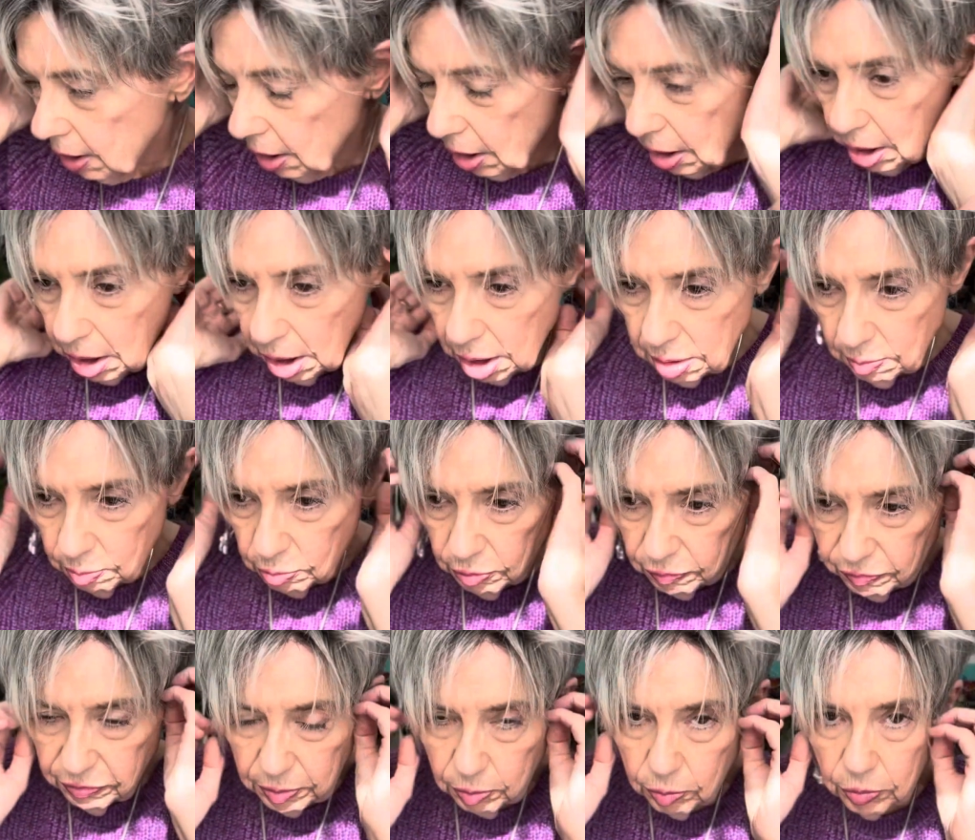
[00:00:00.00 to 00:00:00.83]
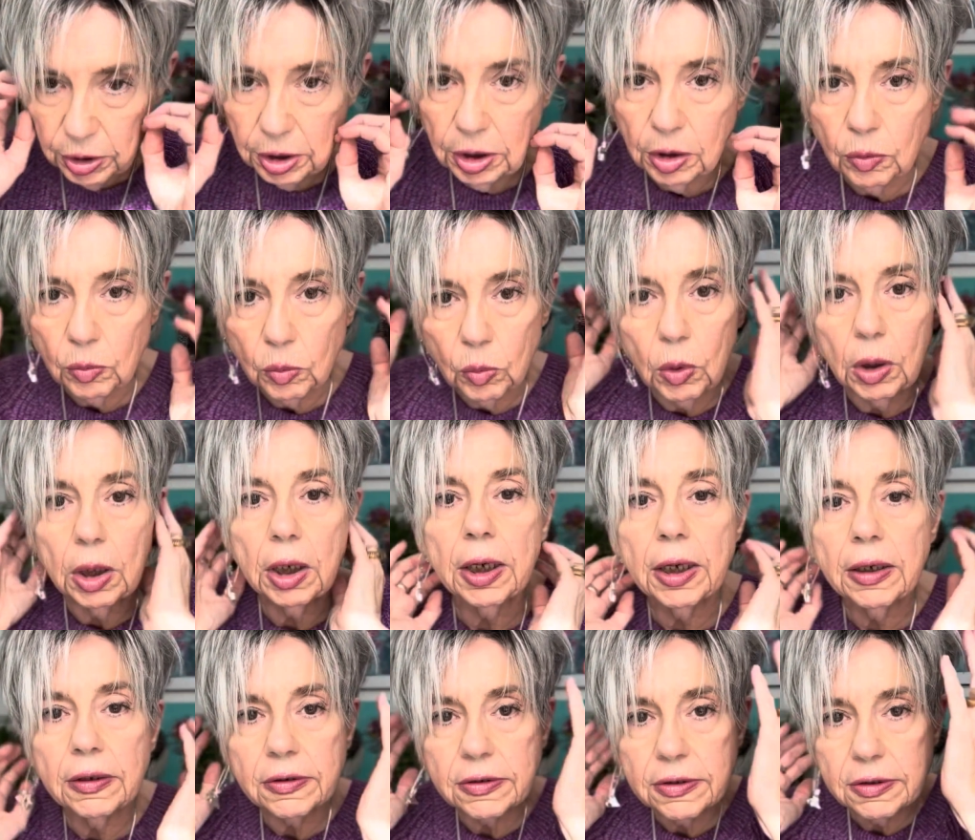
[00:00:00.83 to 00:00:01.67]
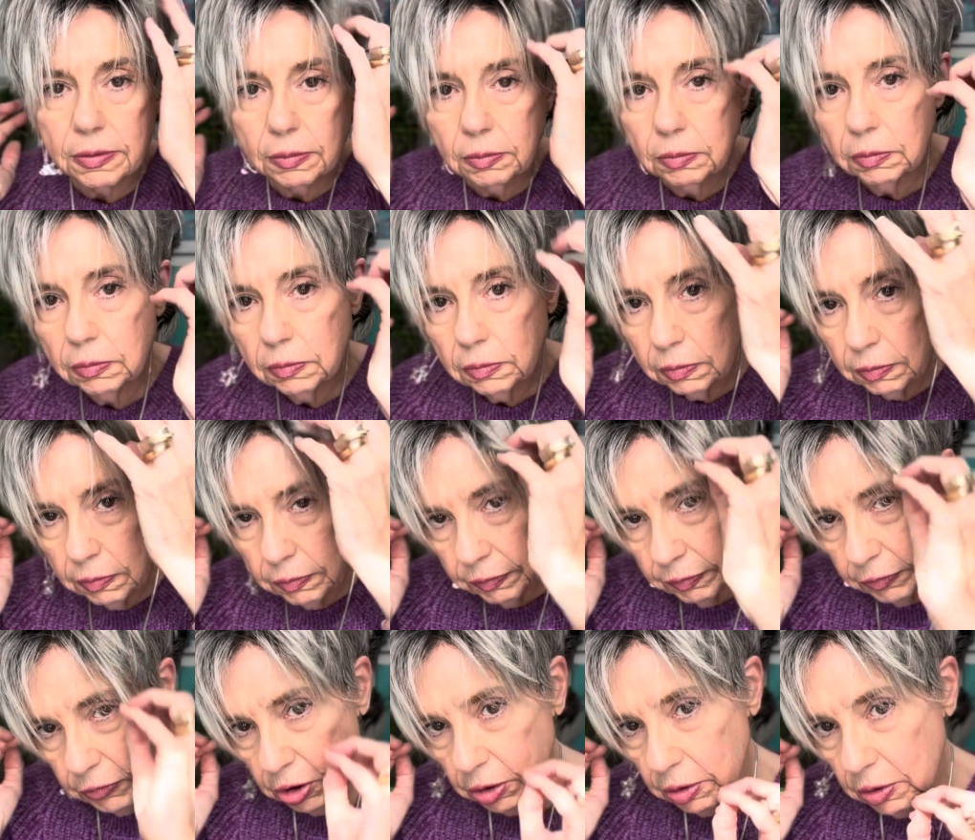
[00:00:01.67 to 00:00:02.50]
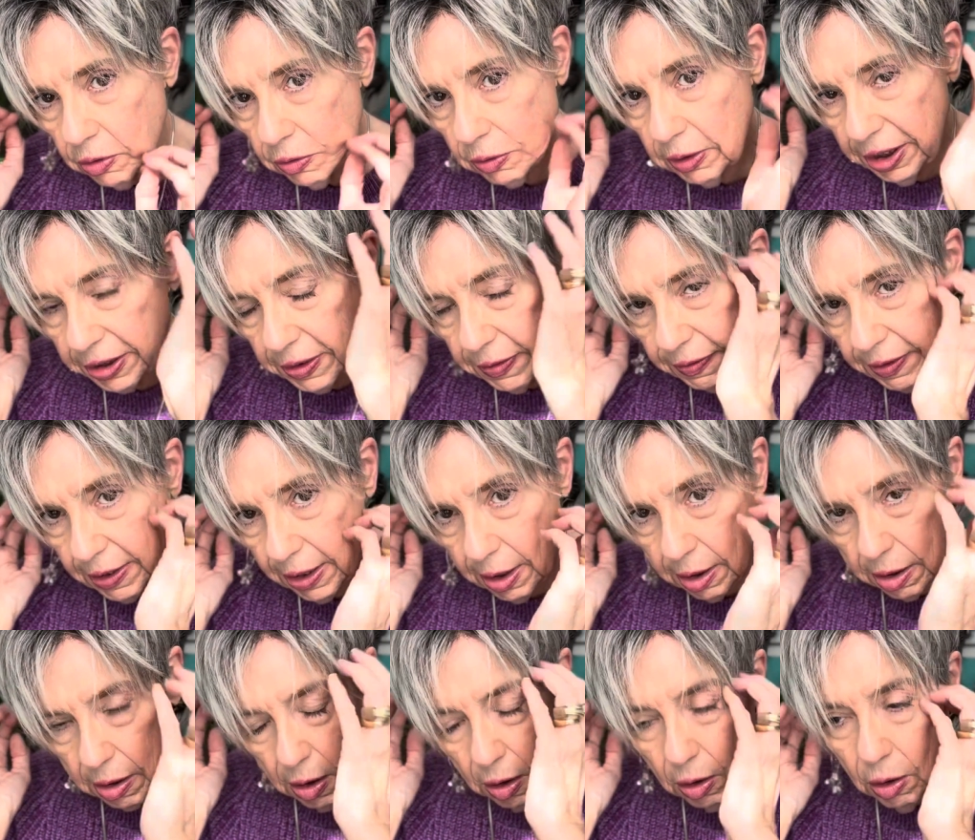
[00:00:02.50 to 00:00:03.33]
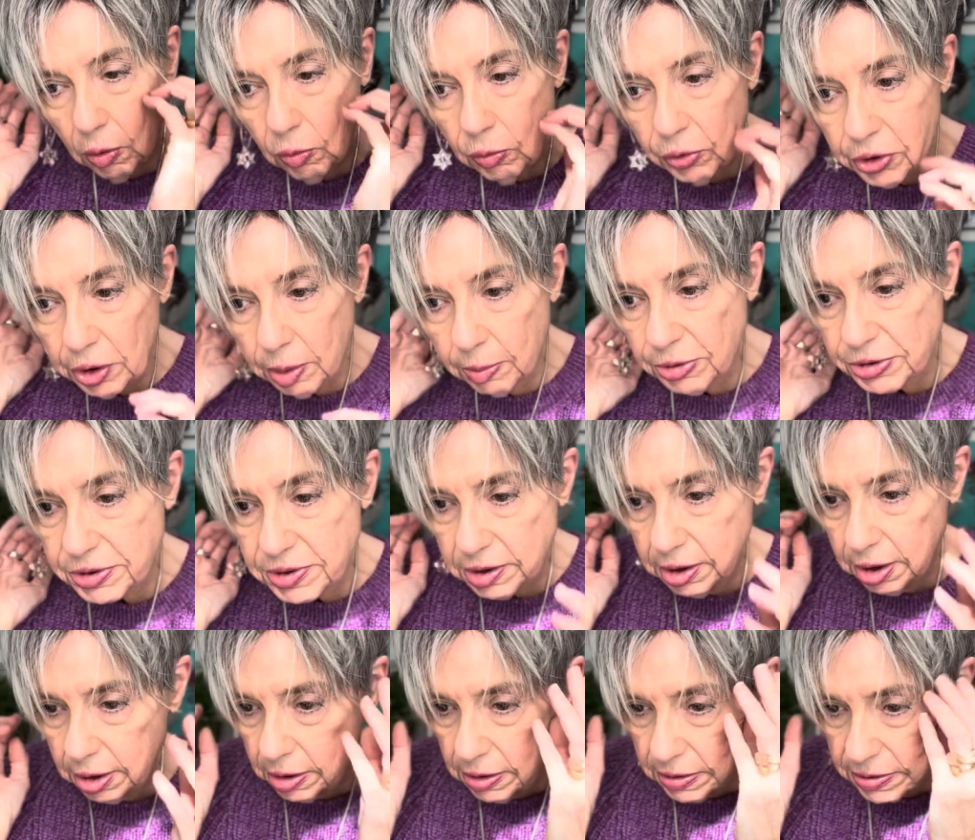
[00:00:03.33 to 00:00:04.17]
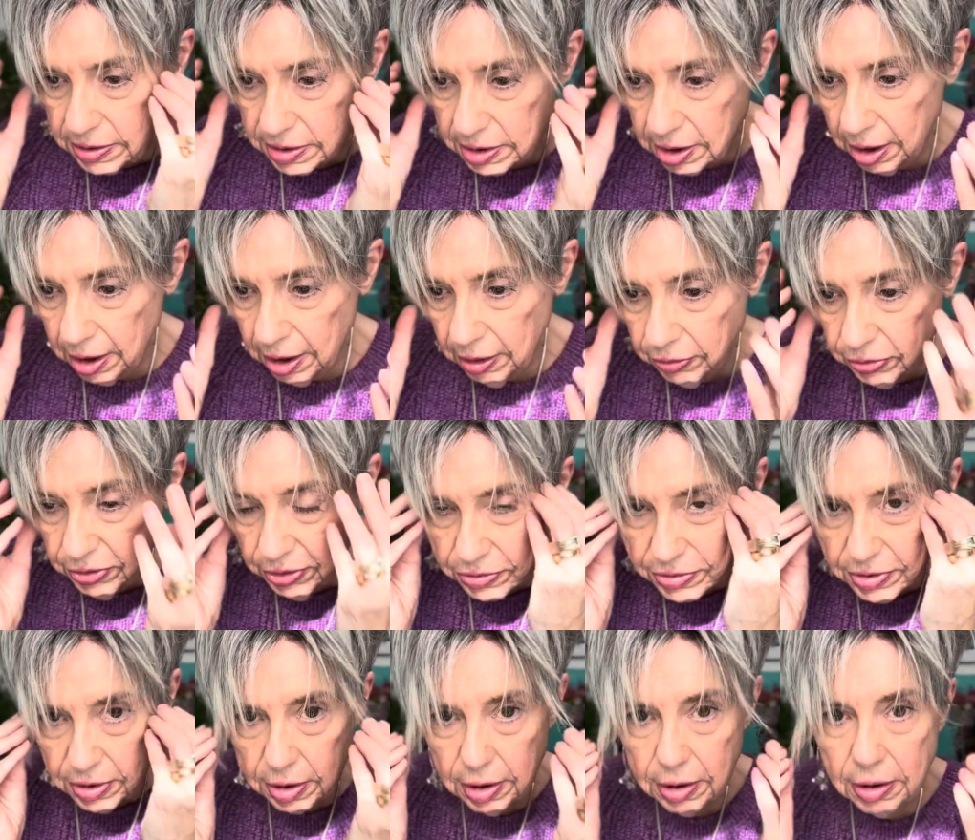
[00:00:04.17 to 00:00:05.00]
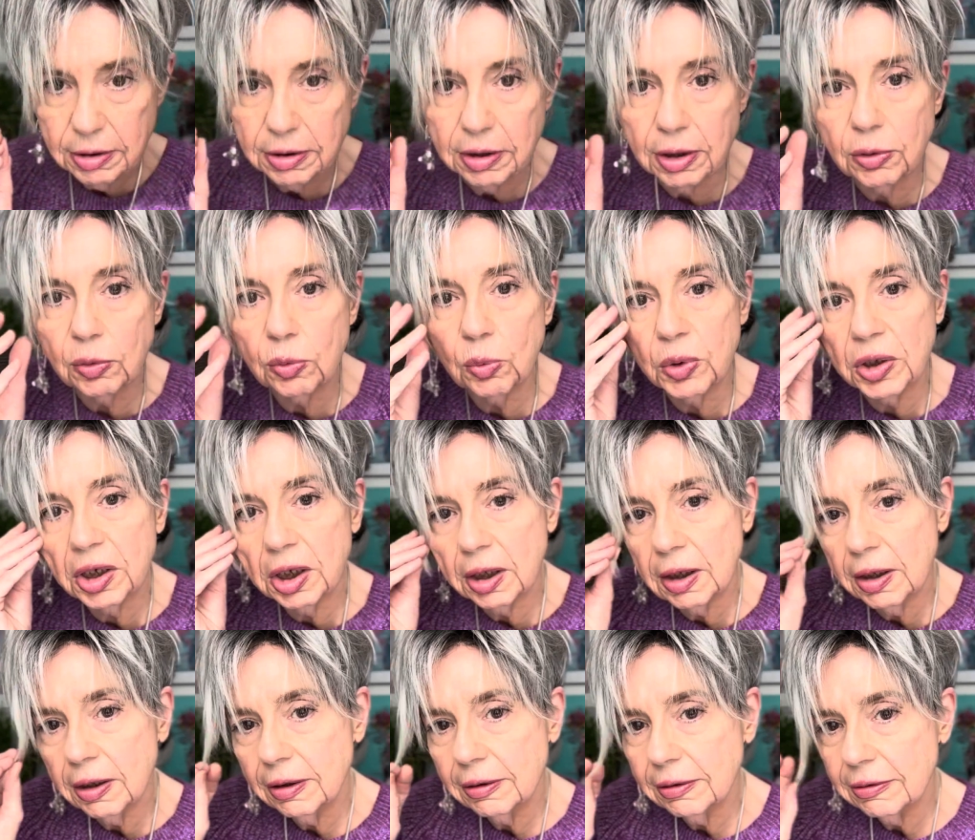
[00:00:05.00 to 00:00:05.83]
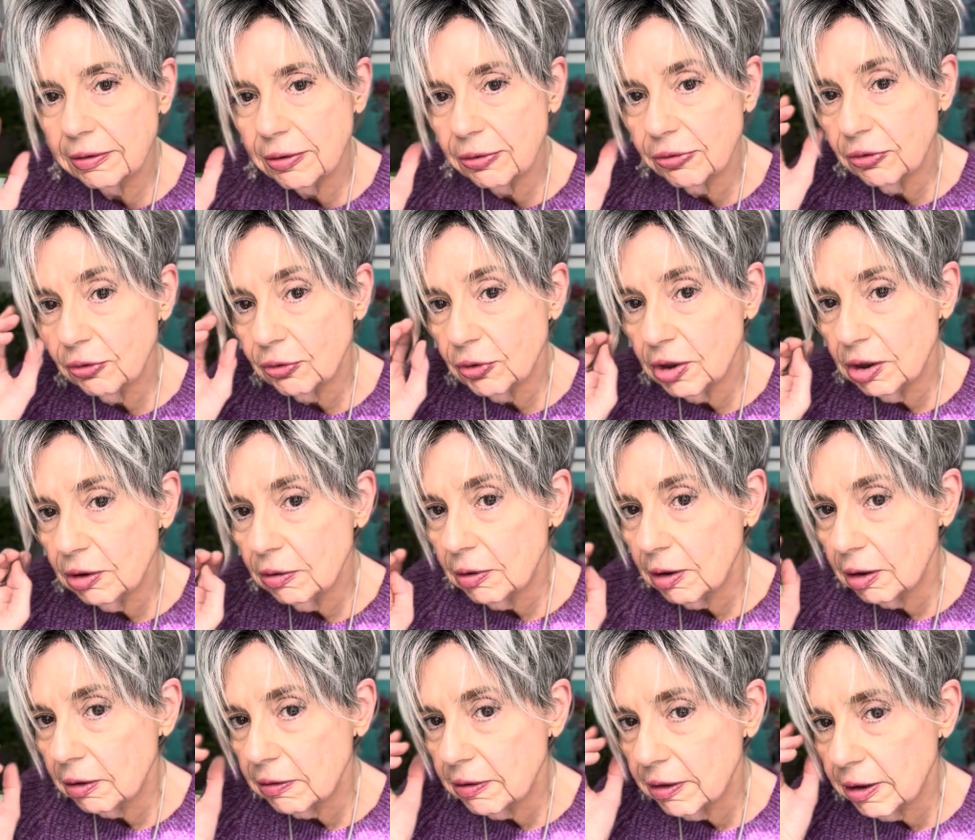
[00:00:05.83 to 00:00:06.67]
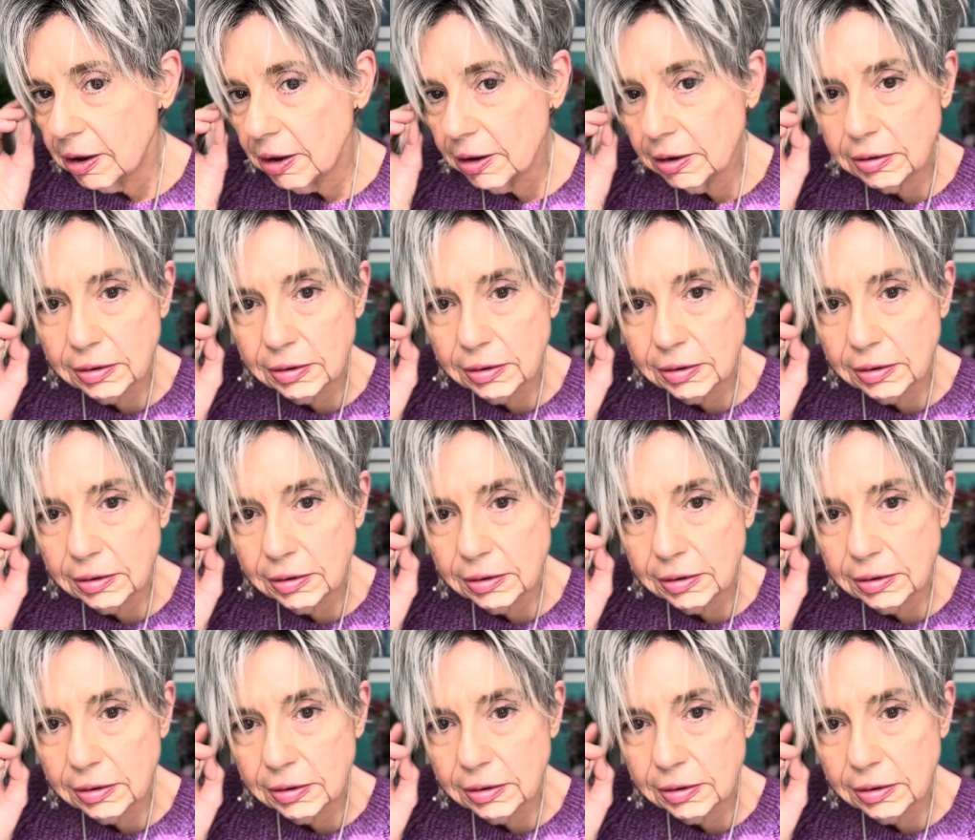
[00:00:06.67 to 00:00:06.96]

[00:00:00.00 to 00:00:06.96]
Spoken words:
Kind of move them where you want. You can do like that with almost any style. There's another low wing. Those are cute, aren't they?